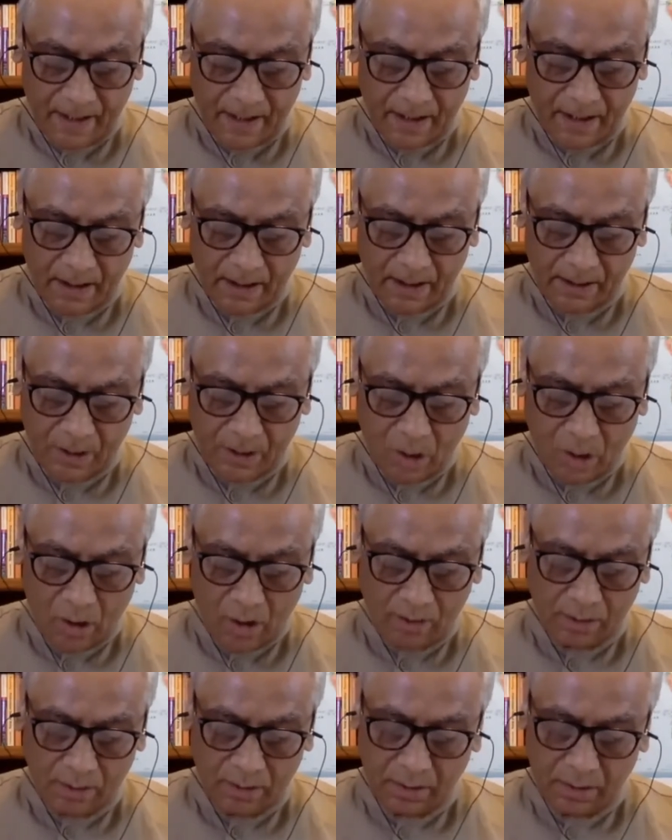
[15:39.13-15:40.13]
uh,
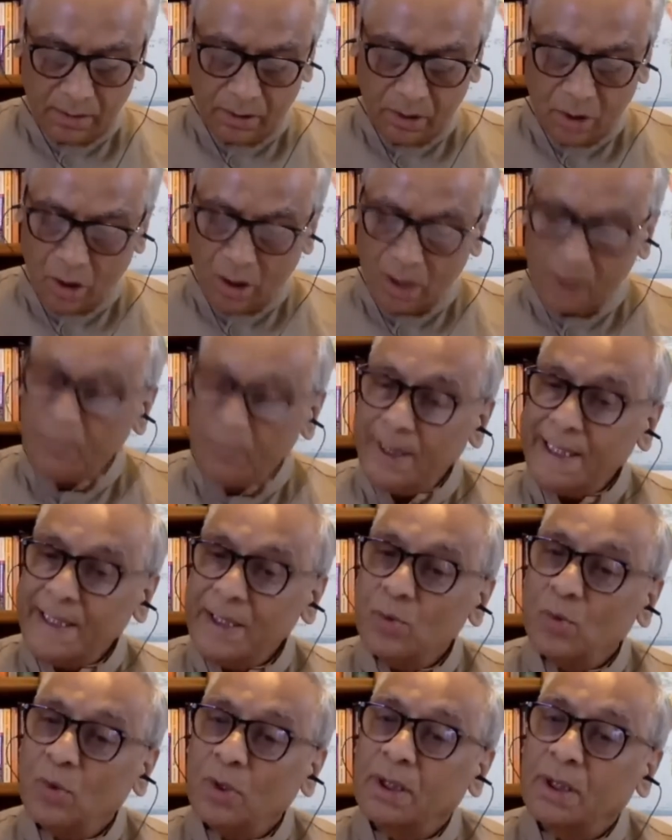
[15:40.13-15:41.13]
Don, Don
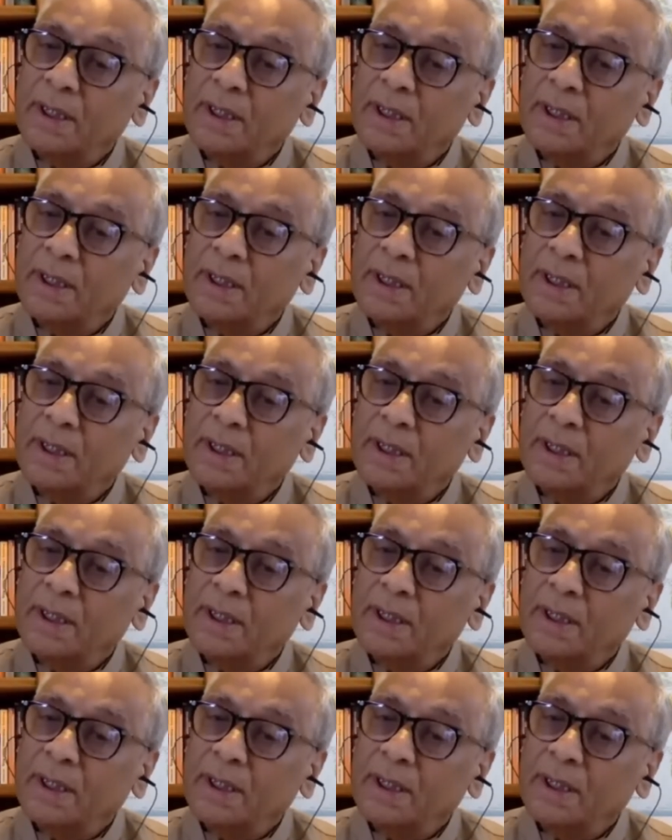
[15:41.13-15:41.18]
Miguel